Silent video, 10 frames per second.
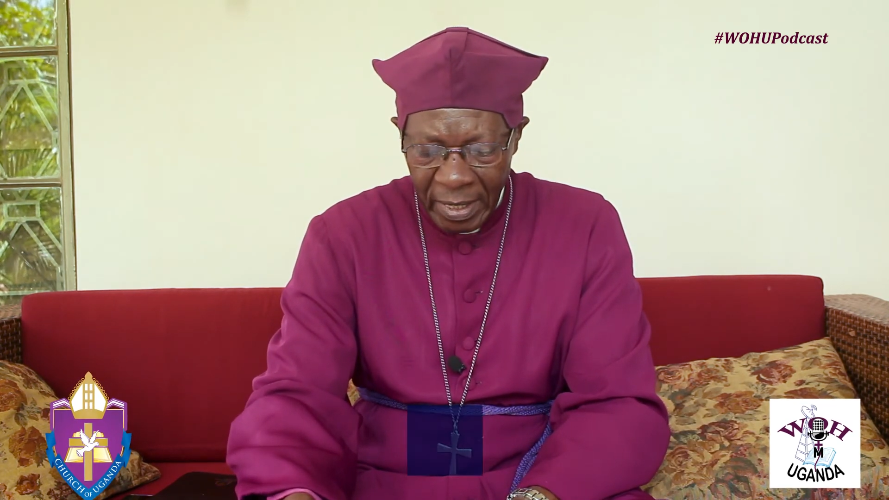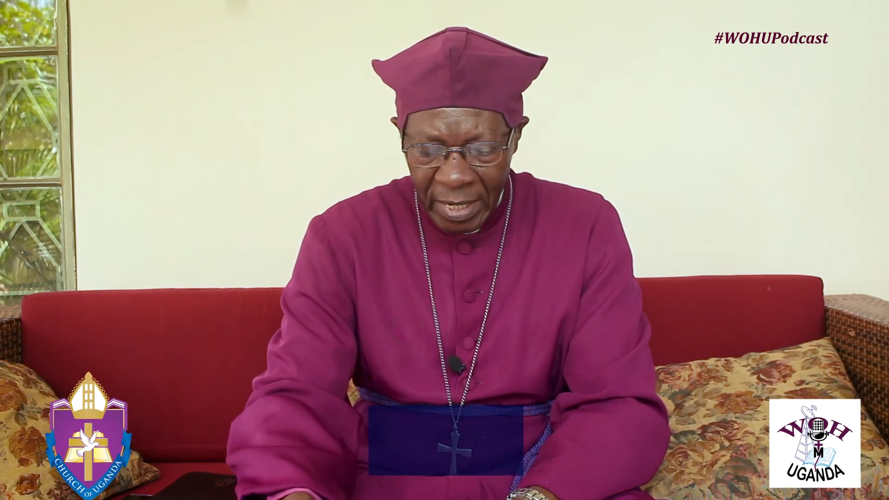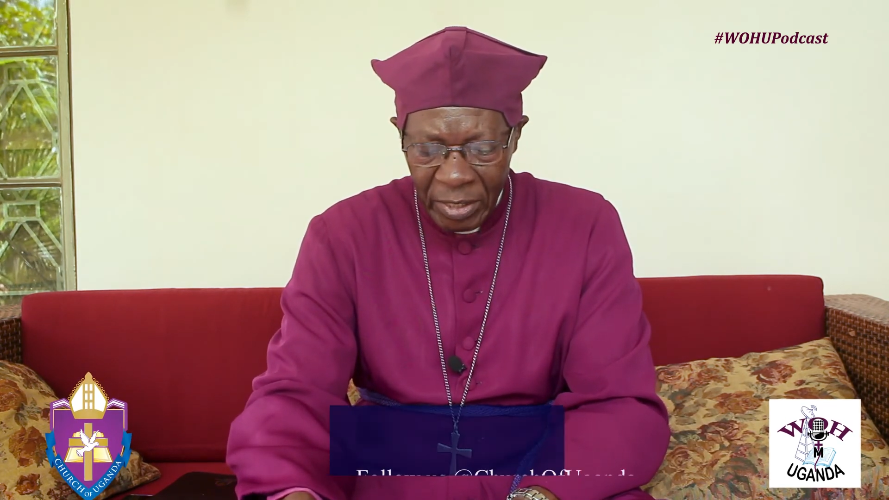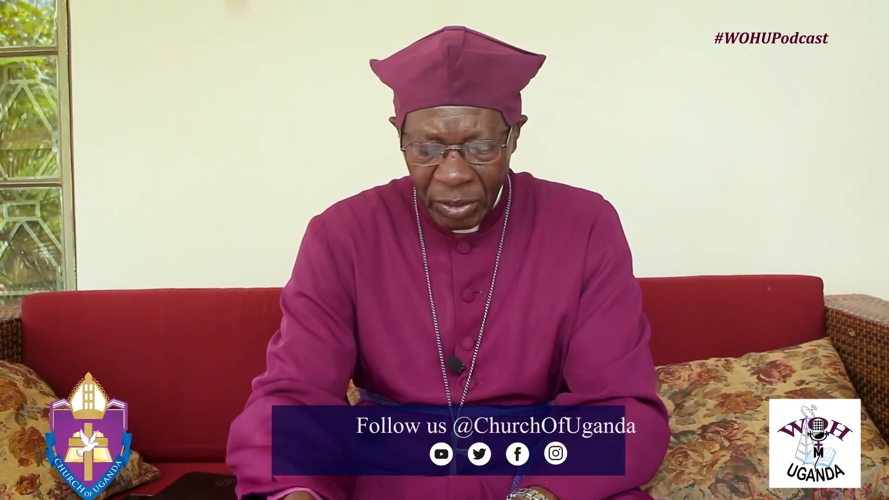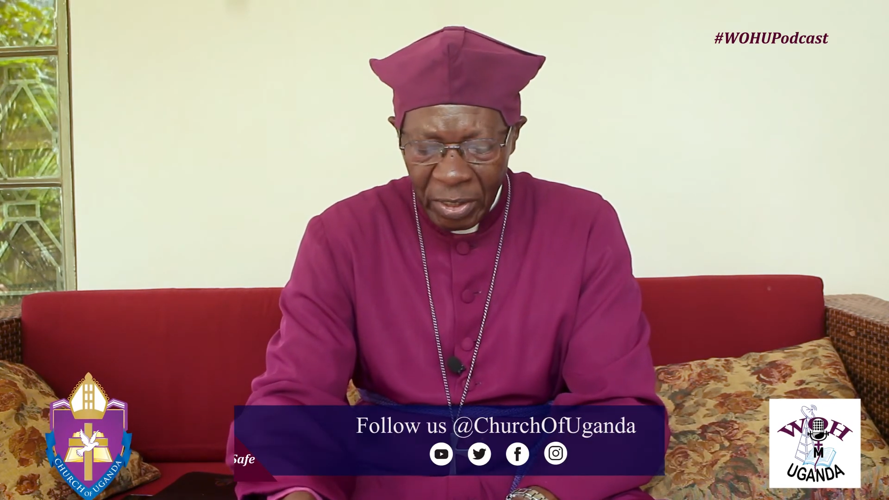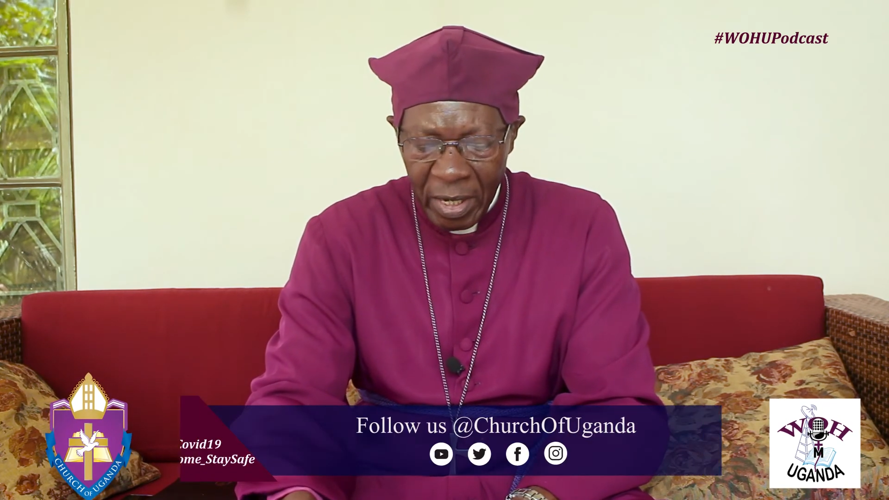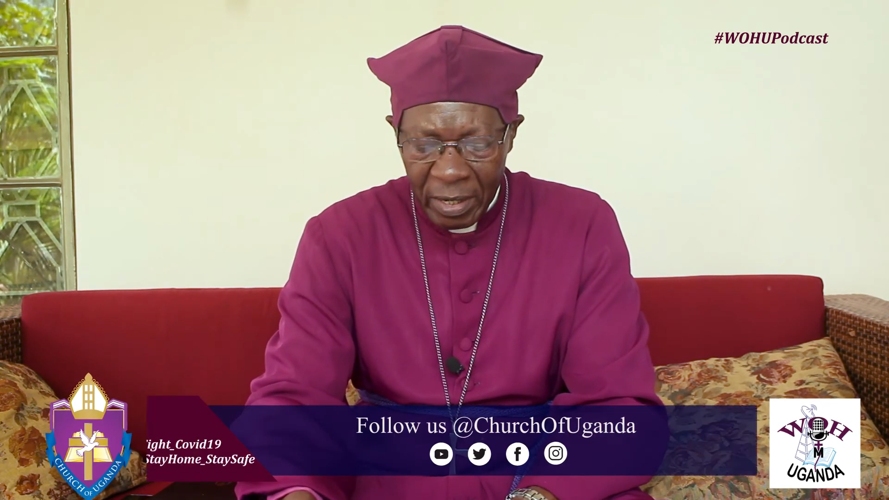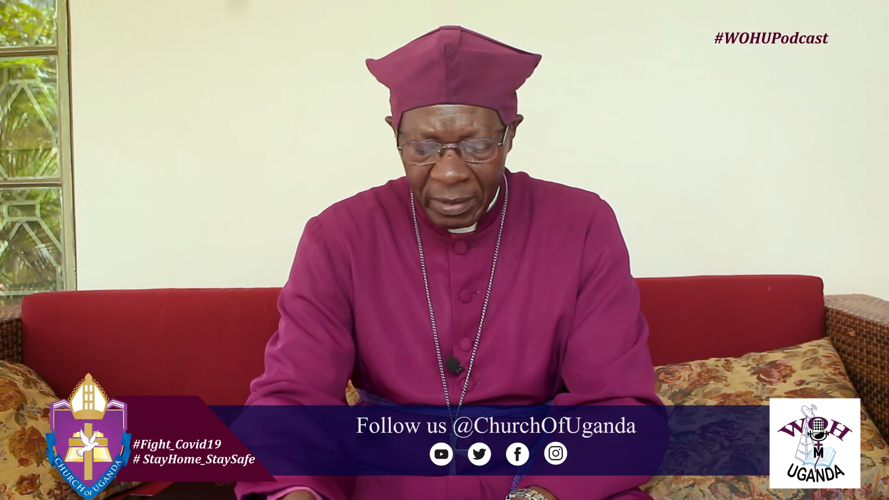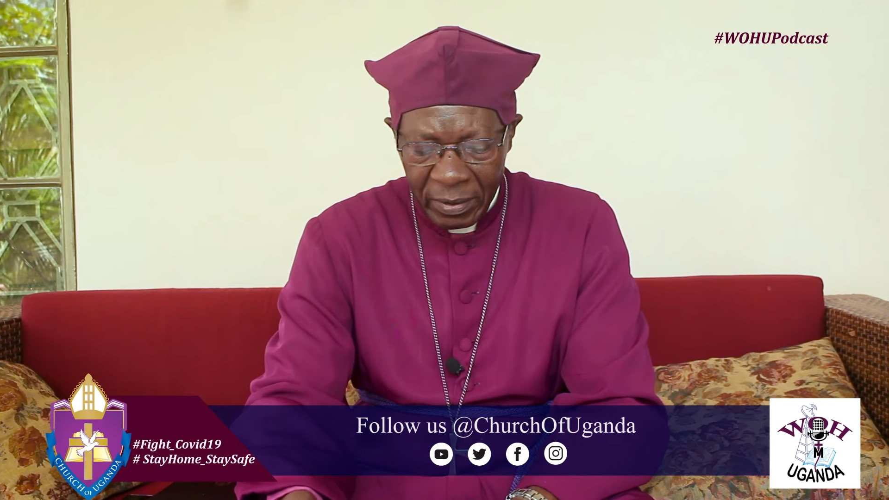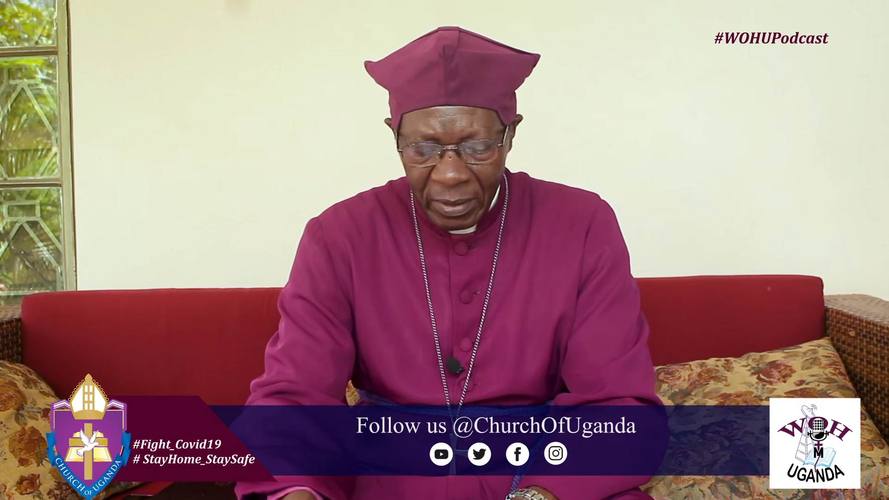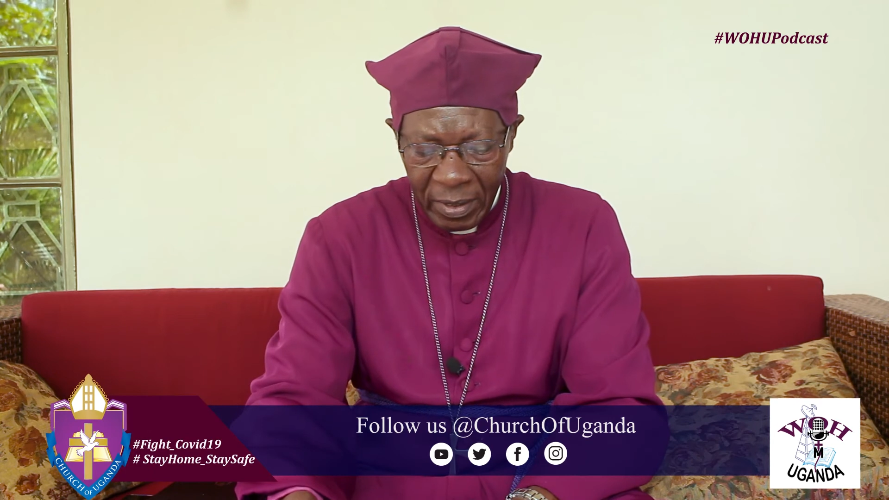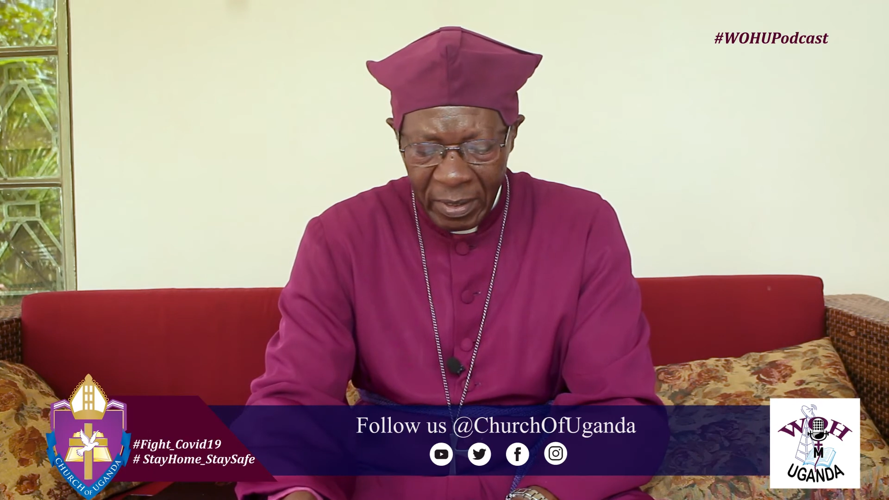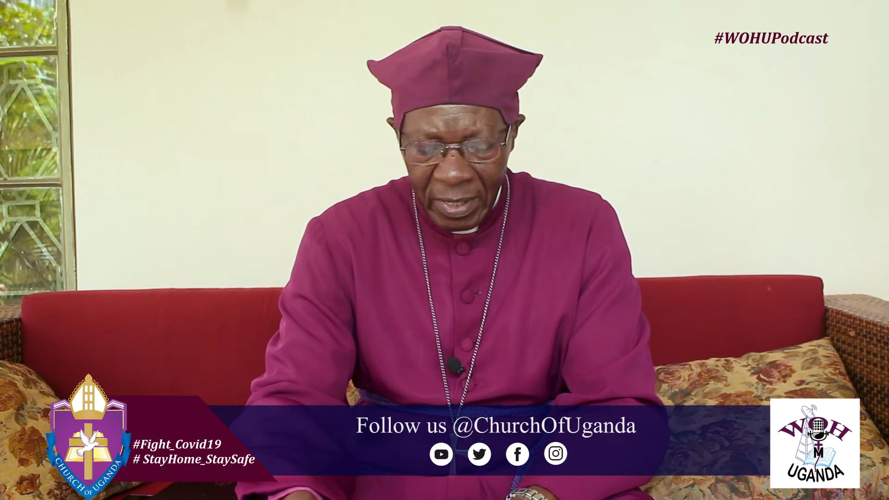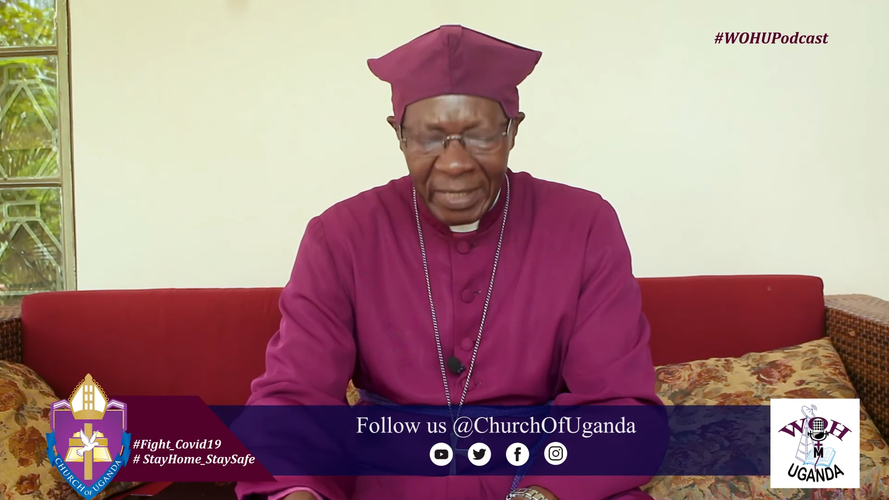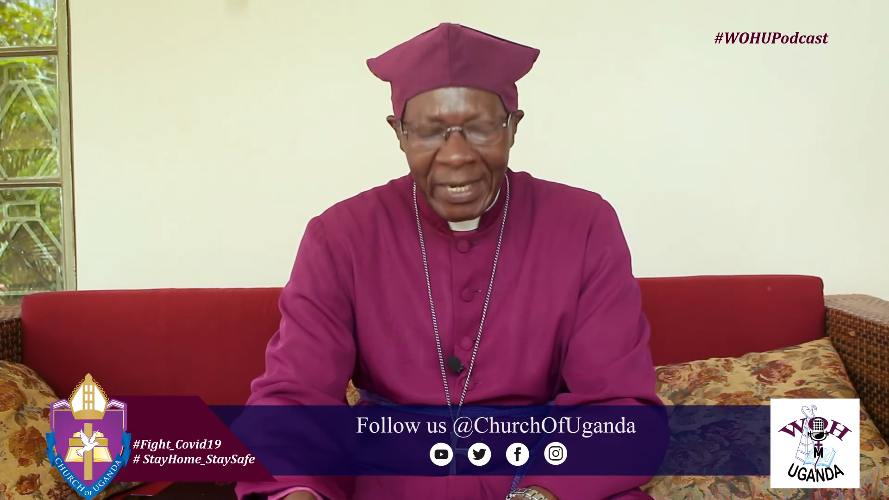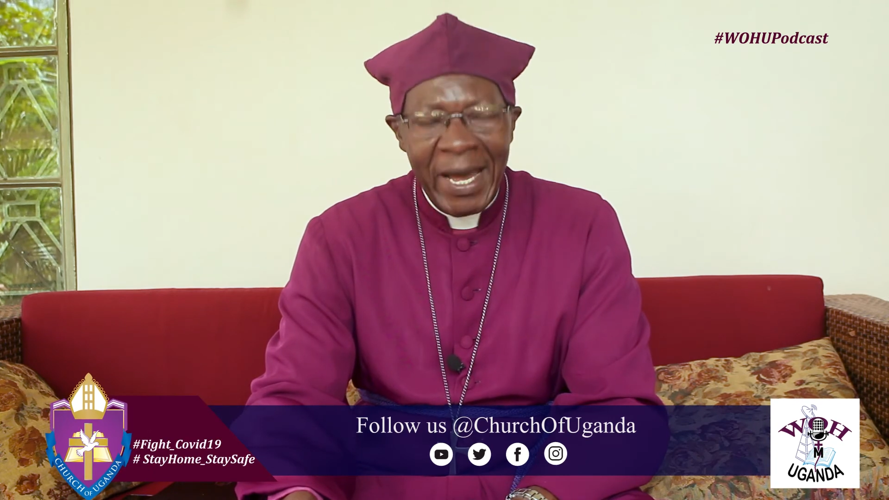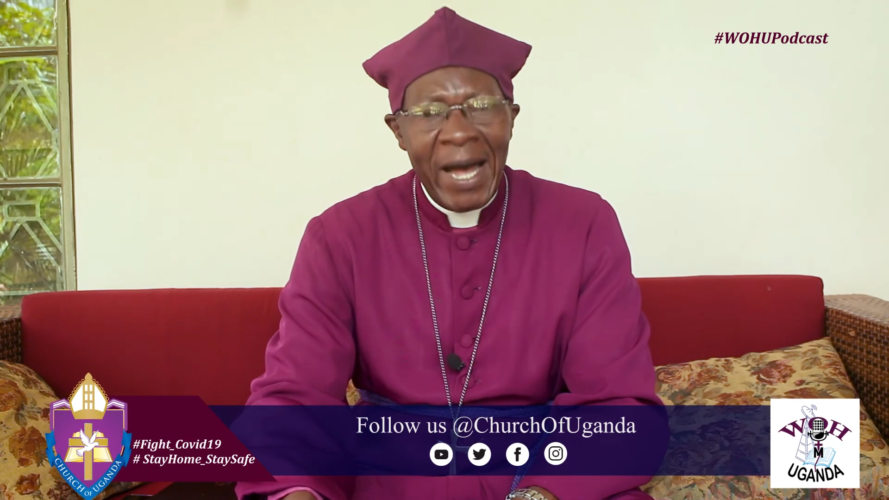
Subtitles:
is here that